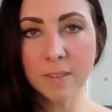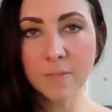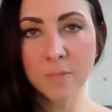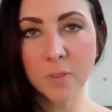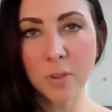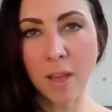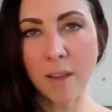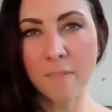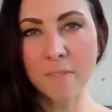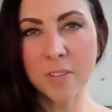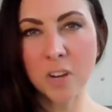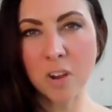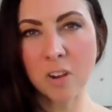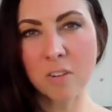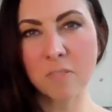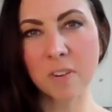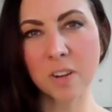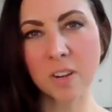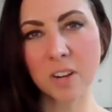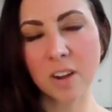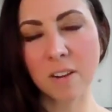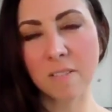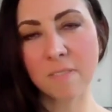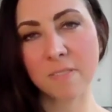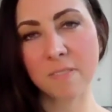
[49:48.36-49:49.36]
If you have an
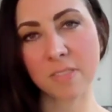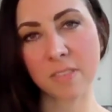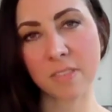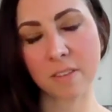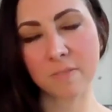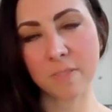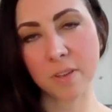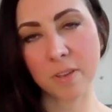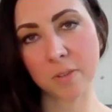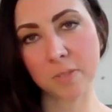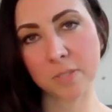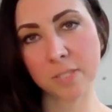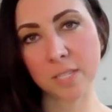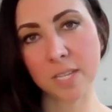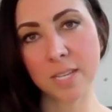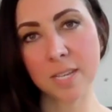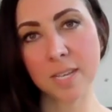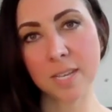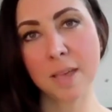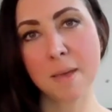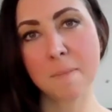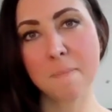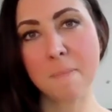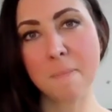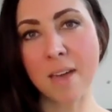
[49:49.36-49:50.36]
overgrowth of those
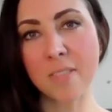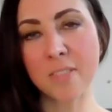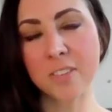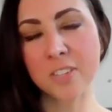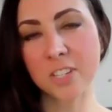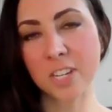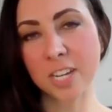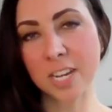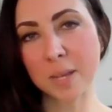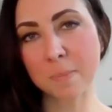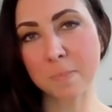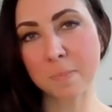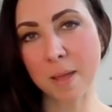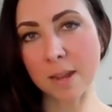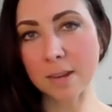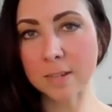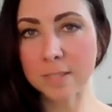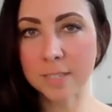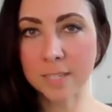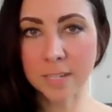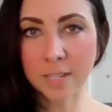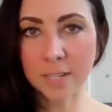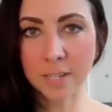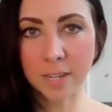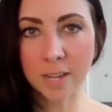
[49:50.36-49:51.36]
pathogenic
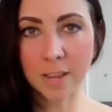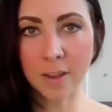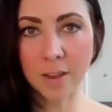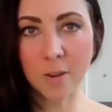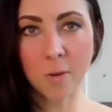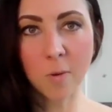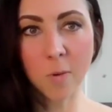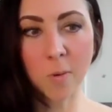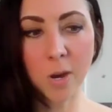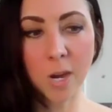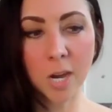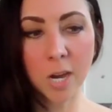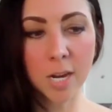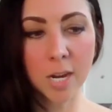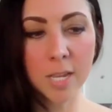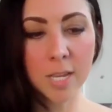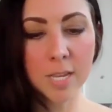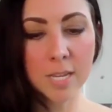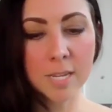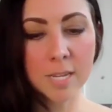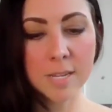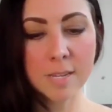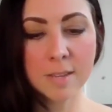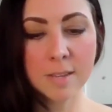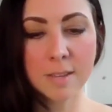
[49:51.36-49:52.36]
bacteria or
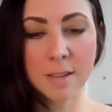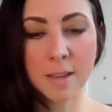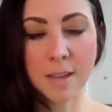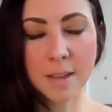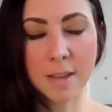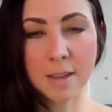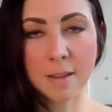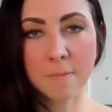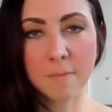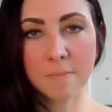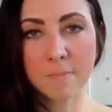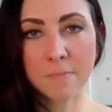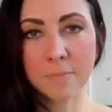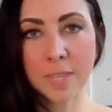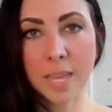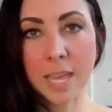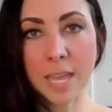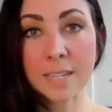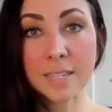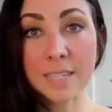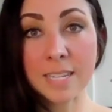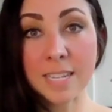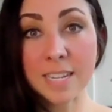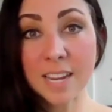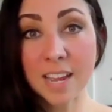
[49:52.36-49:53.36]

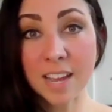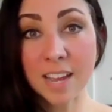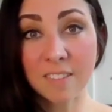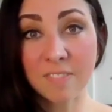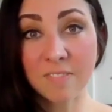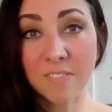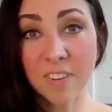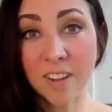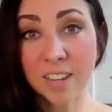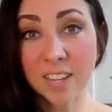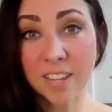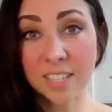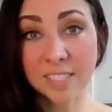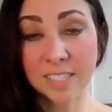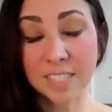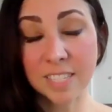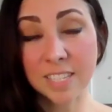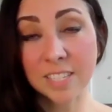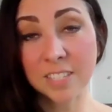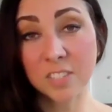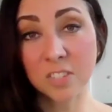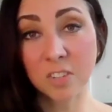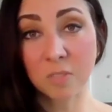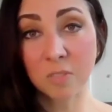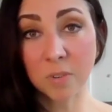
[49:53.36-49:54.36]
candida, fungus,
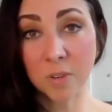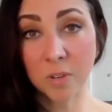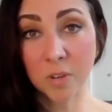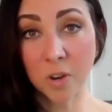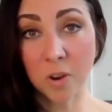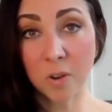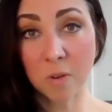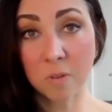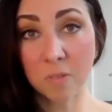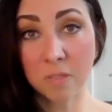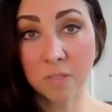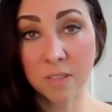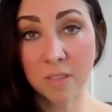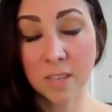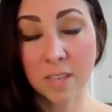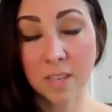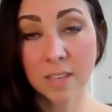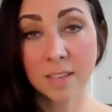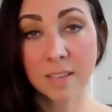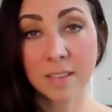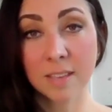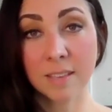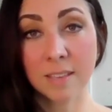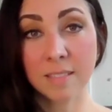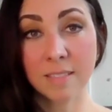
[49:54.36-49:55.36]
yeast overgrowth,
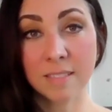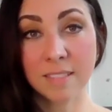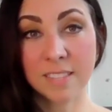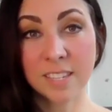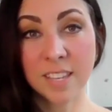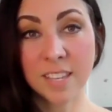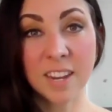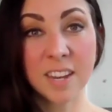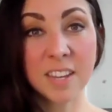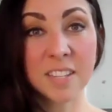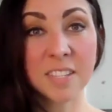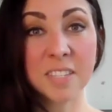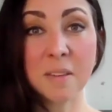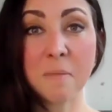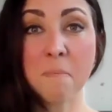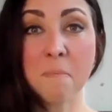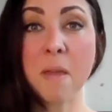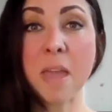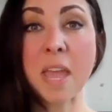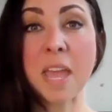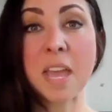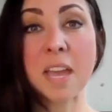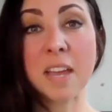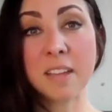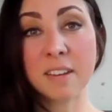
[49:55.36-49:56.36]
it's going to
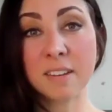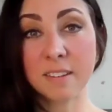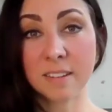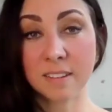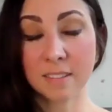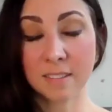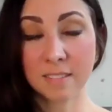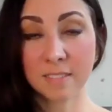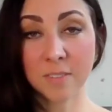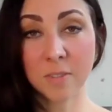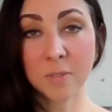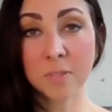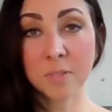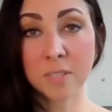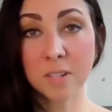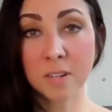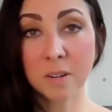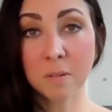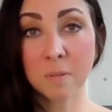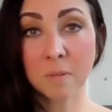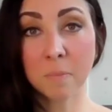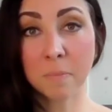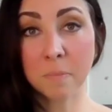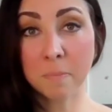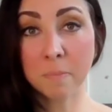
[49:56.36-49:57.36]
demand, those
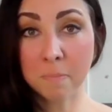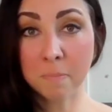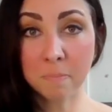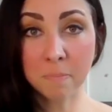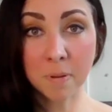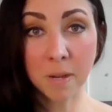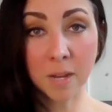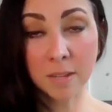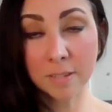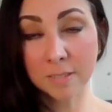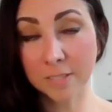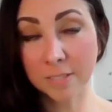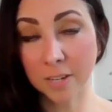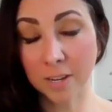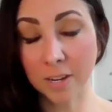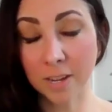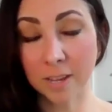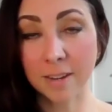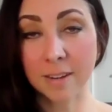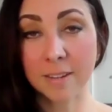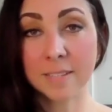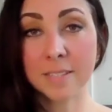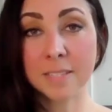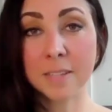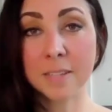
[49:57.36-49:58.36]
little bugs are
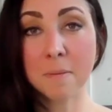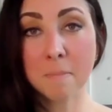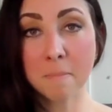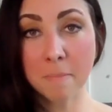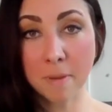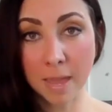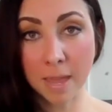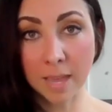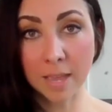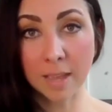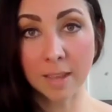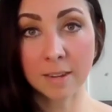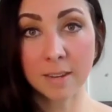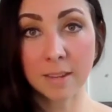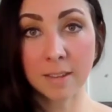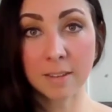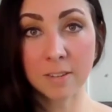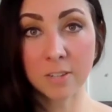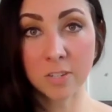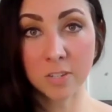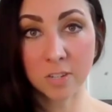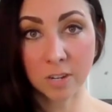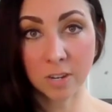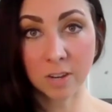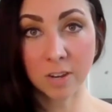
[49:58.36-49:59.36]
going to demand
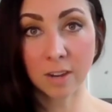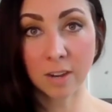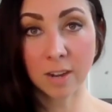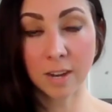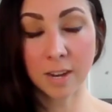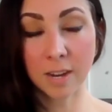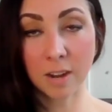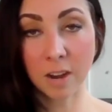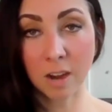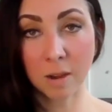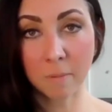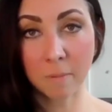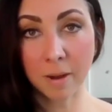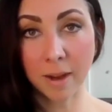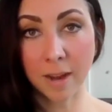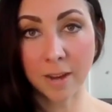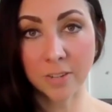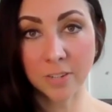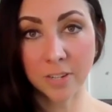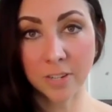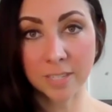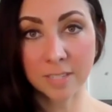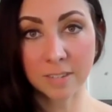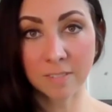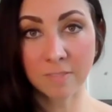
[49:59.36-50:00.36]
sugar and
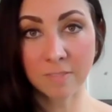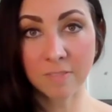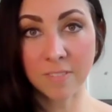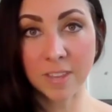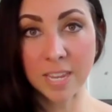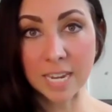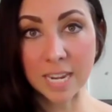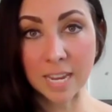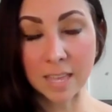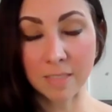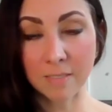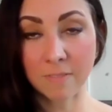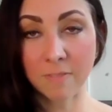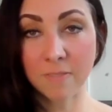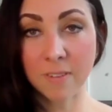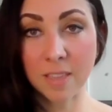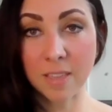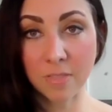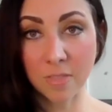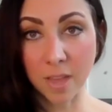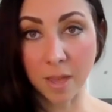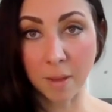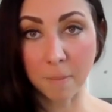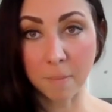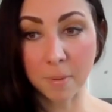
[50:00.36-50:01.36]
carbohydrate to
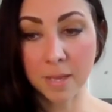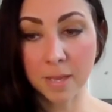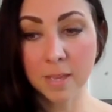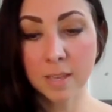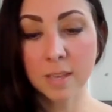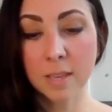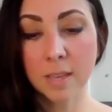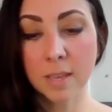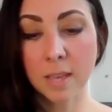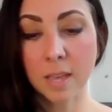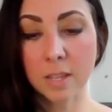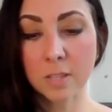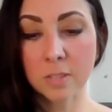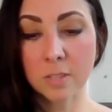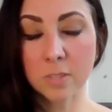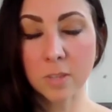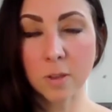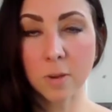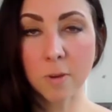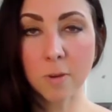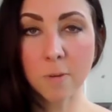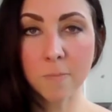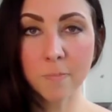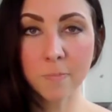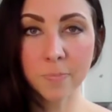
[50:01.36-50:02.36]
feed them. And
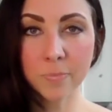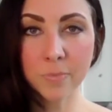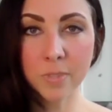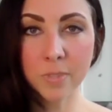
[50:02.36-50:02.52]
so